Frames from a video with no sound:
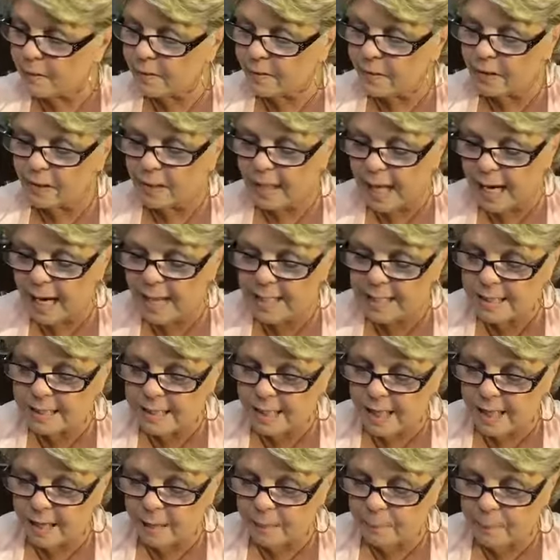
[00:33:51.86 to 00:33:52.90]
The
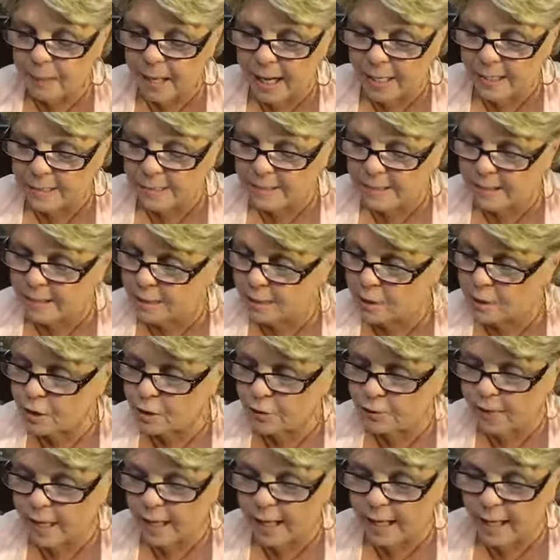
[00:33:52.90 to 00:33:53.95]
last uh, passage
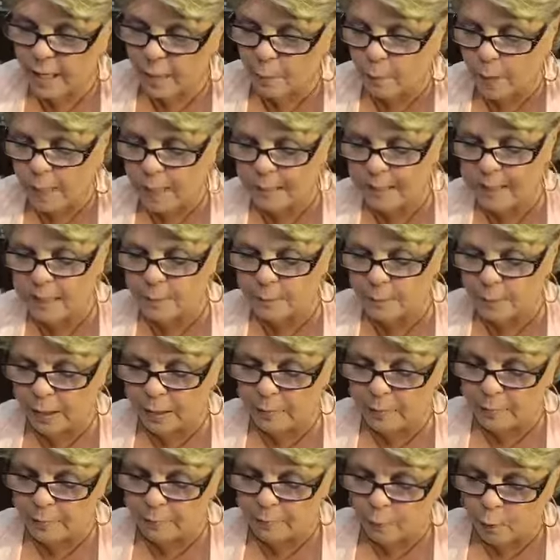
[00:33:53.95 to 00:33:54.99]
that I wanted to
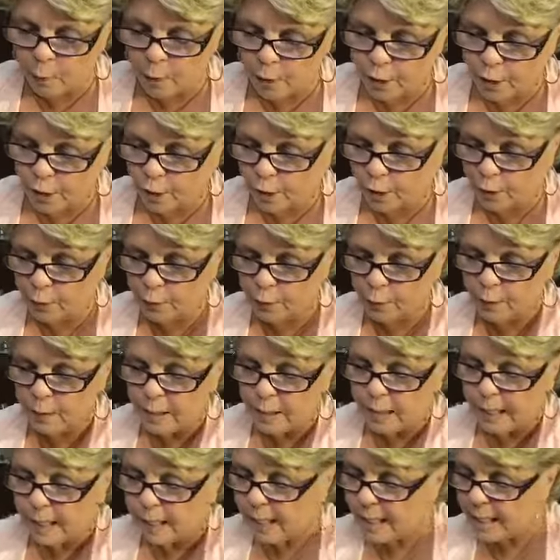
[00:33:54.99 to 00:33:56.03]
bring before you
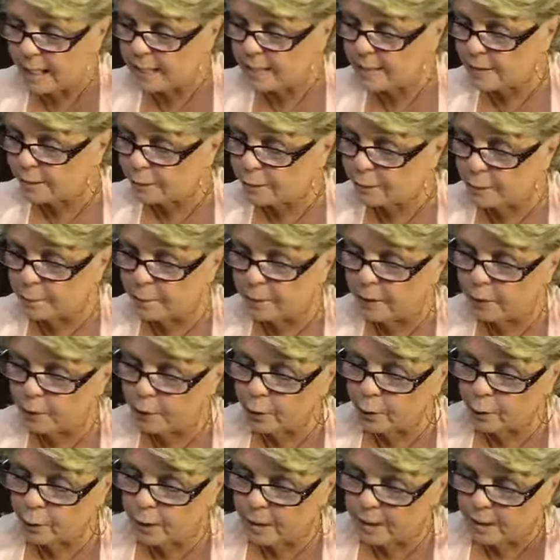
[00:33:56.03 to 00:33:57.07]
is a
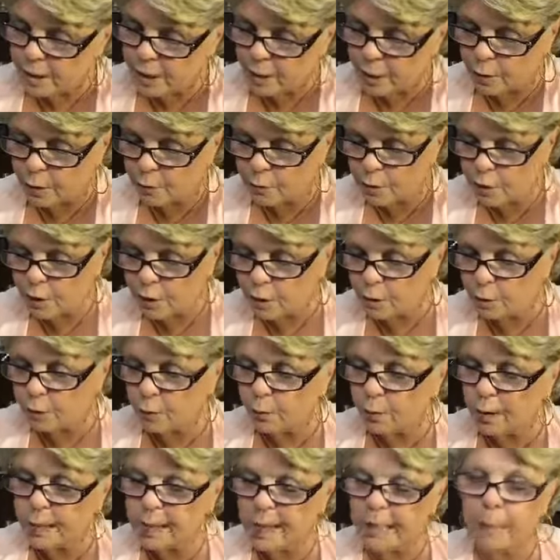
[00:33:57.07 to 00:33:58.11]
familiar one to you
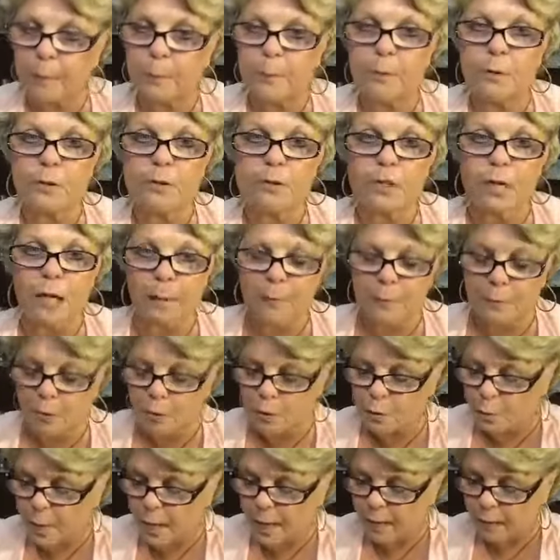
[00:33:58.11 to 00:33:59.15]
too in Hebrews chapter
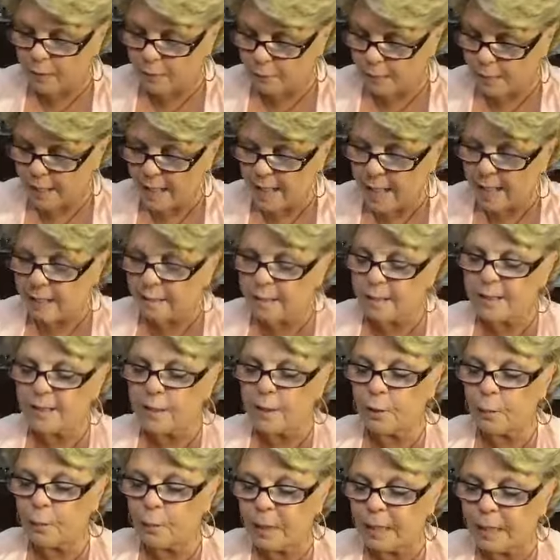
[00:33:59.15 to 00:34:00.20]
12.
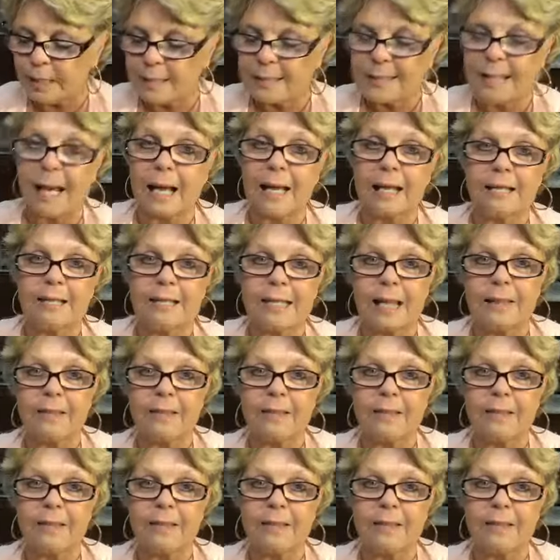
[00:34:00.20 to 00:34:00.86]
Listen to what it says.